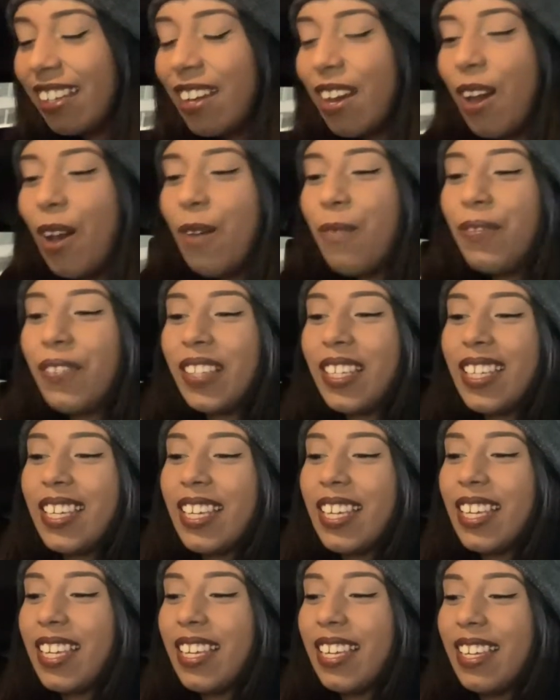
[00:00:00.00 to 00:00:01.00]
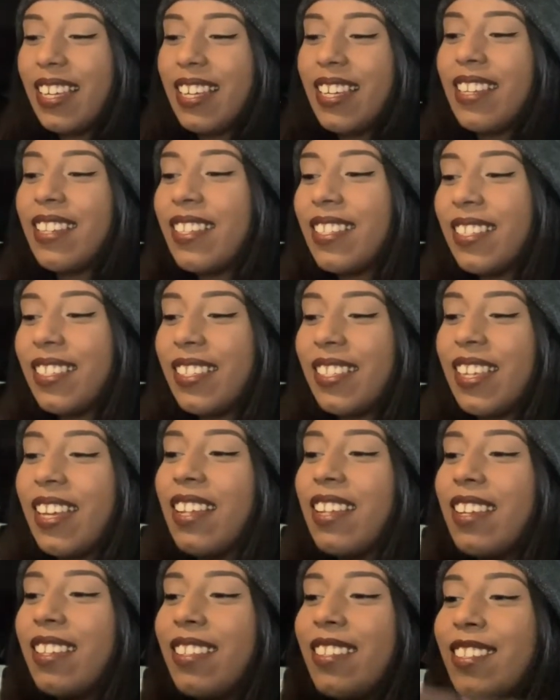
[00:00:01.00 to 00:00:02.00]
hopefully he is
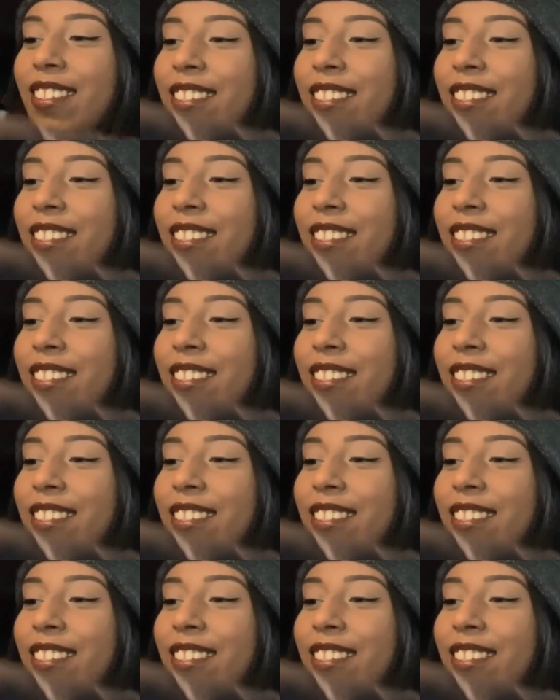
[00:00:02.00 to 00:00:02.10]
telling the